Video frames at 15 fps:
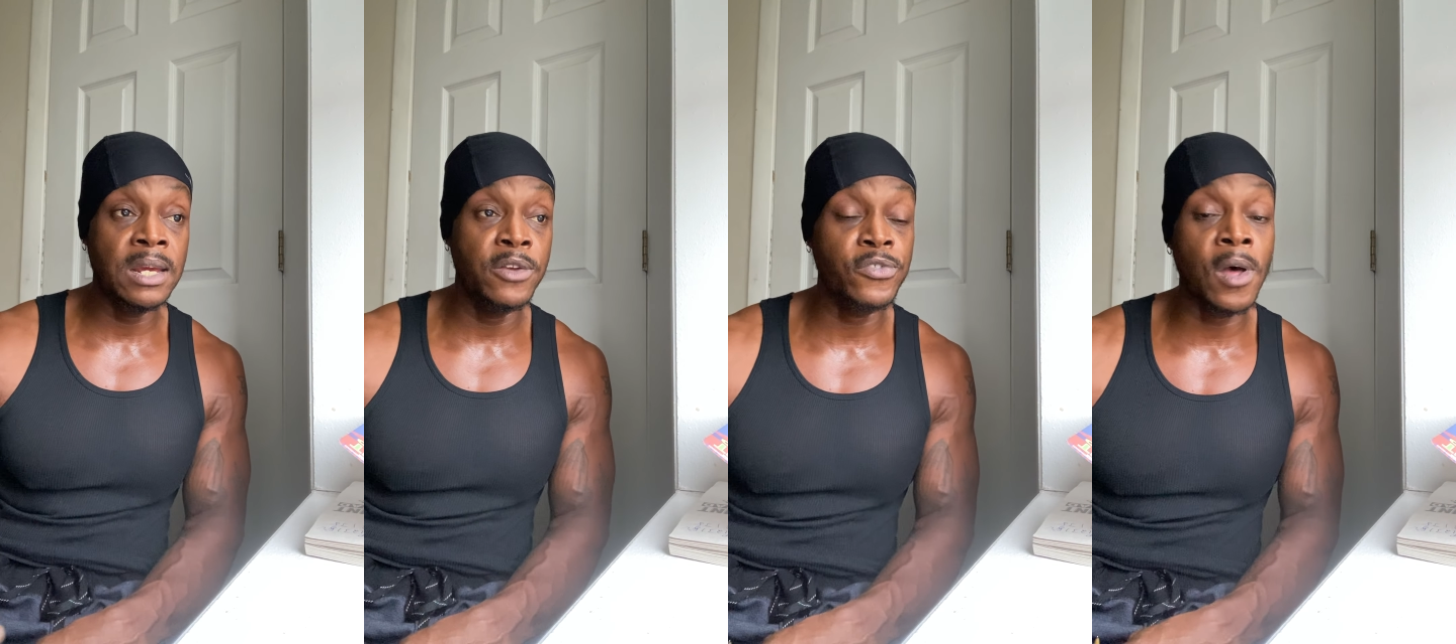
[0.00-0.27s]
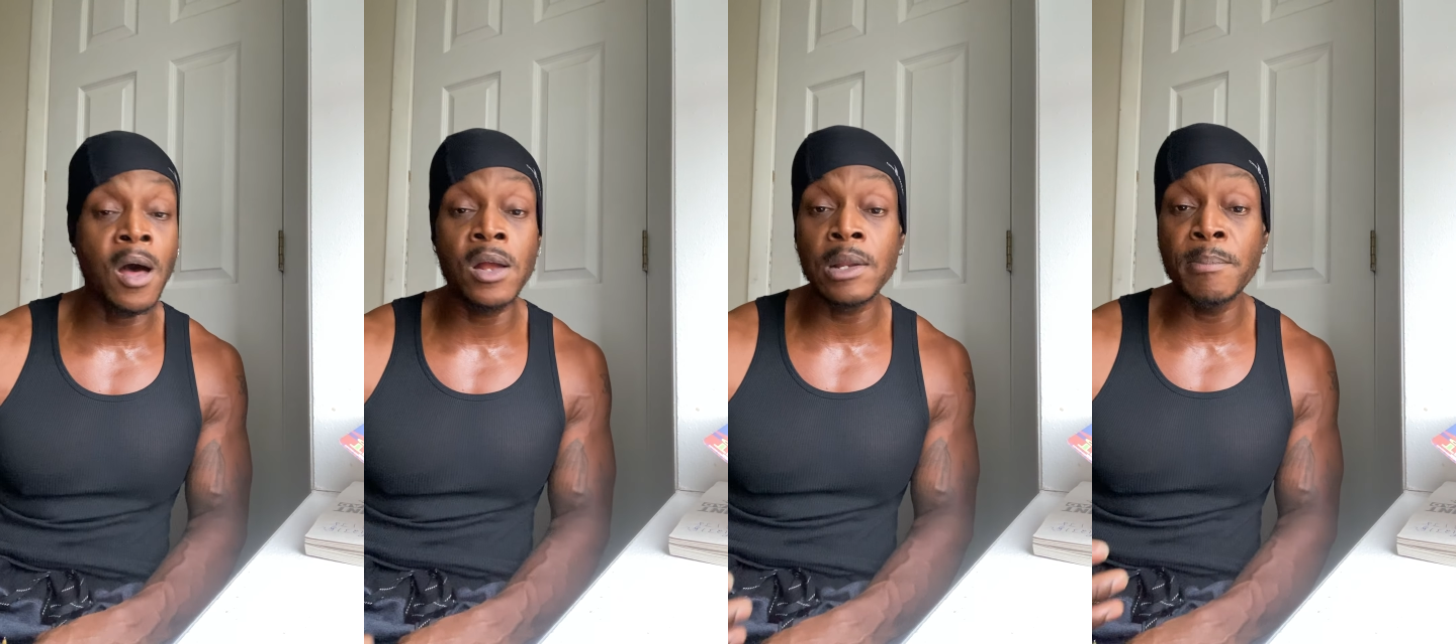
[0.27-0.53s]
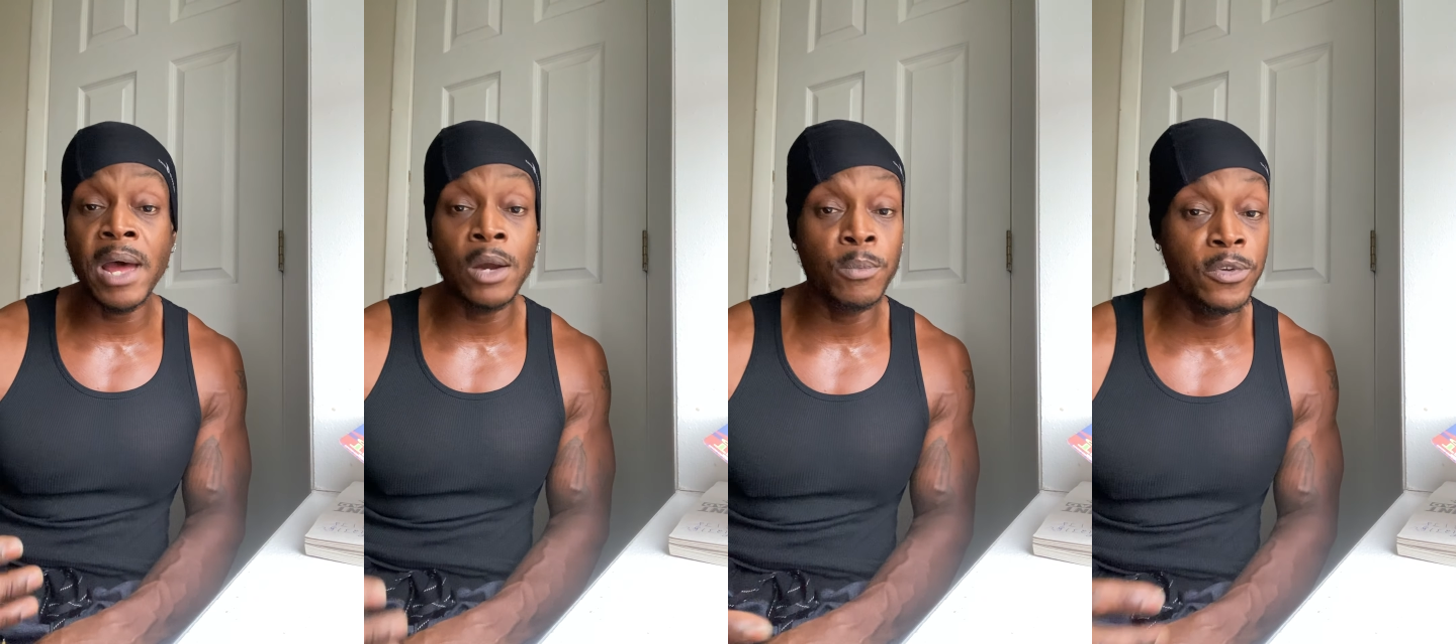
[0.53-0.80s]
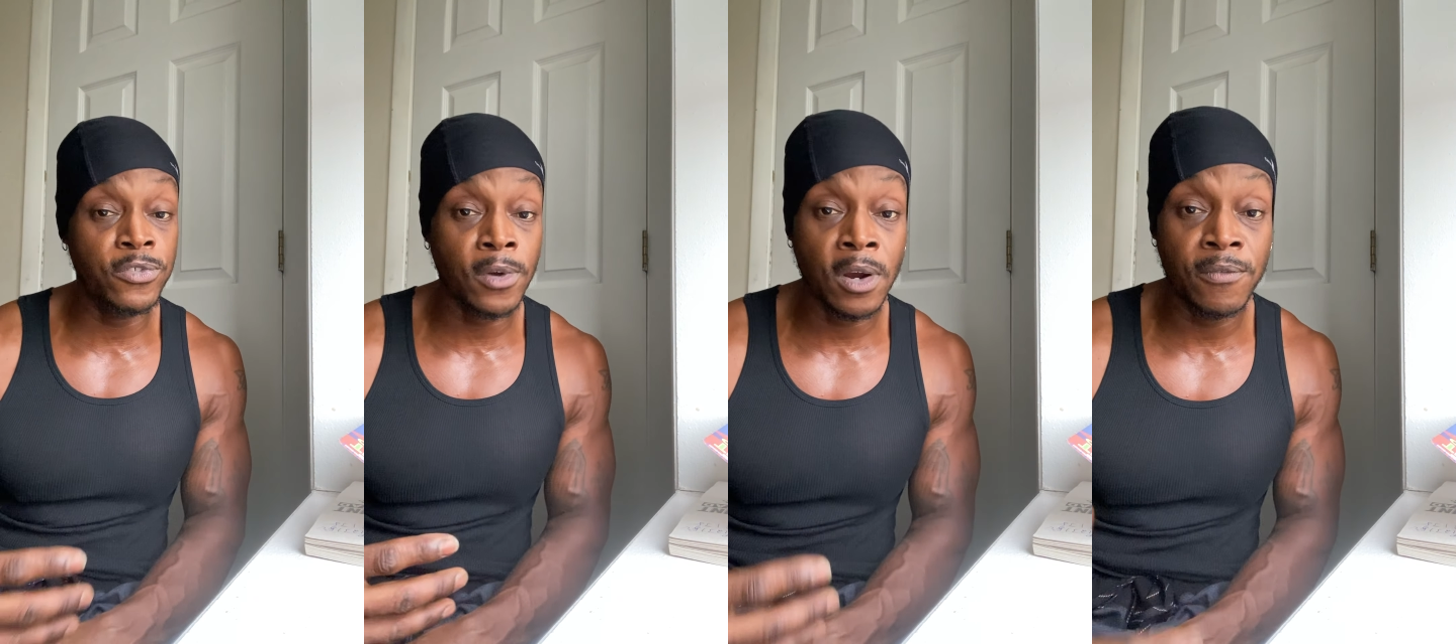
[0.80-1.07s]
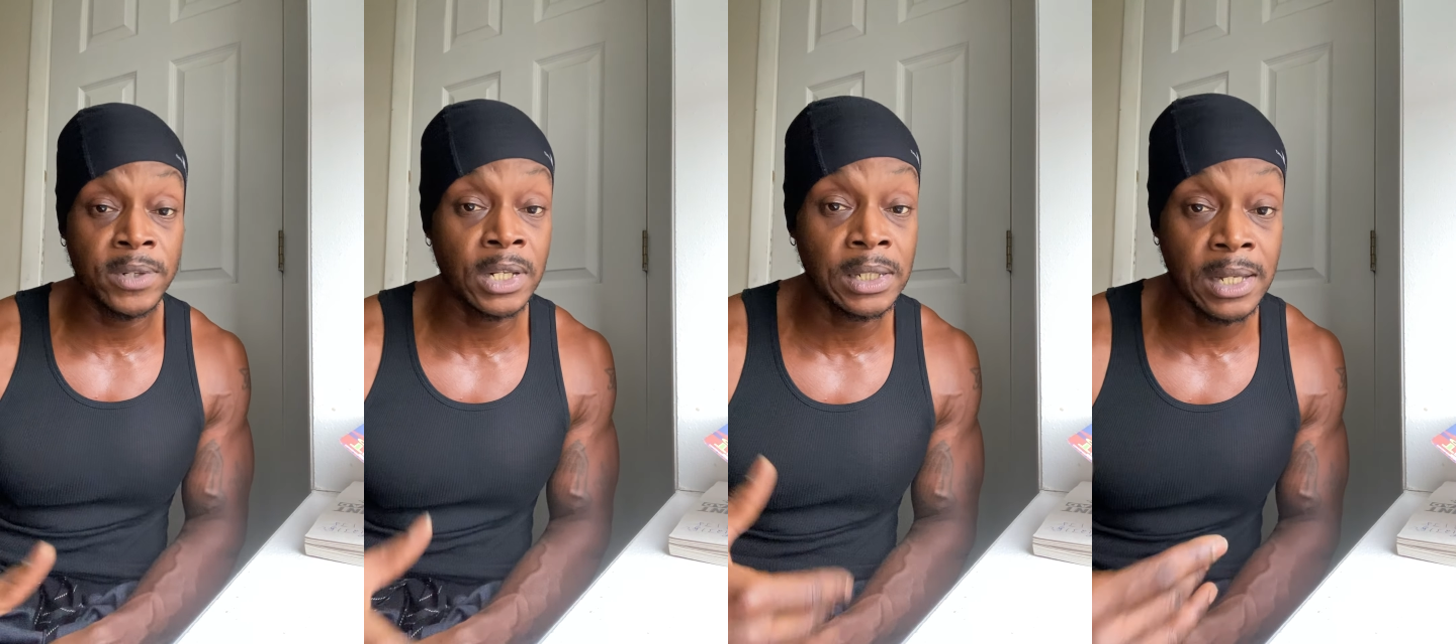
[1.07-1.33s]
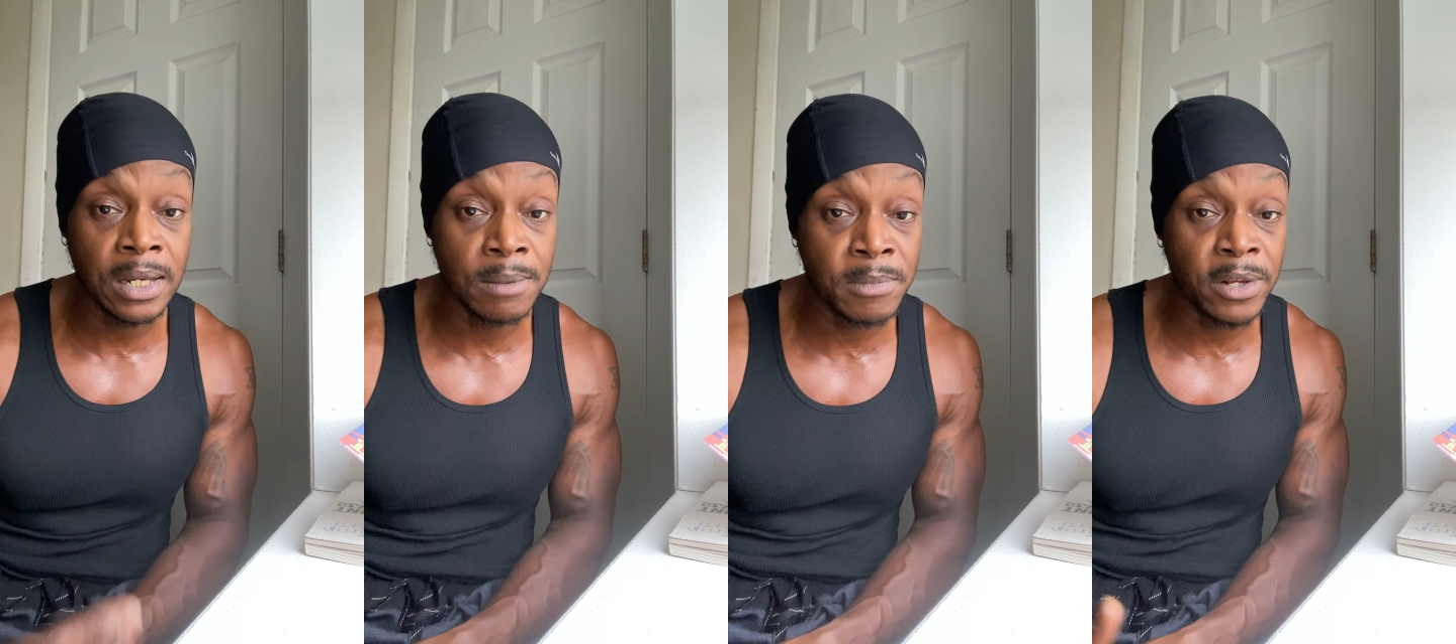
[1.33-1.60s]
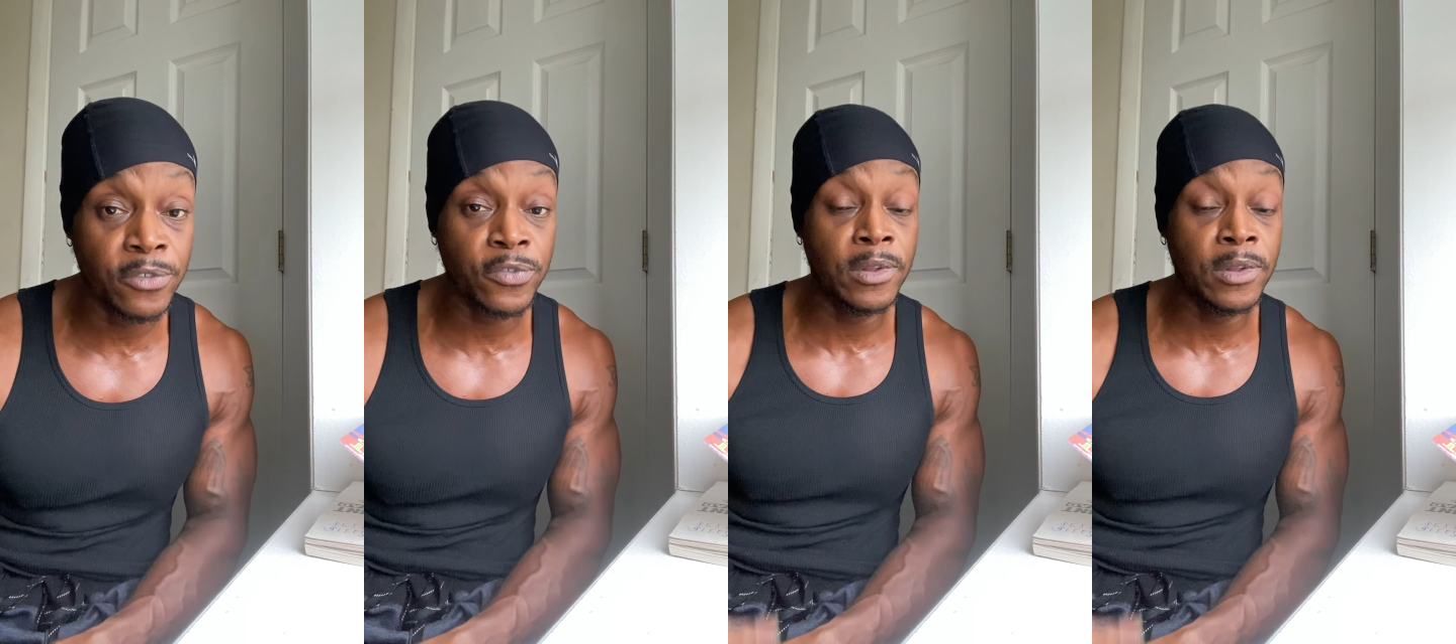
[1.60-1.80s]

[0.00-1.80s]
It's all about reserving the ligaments,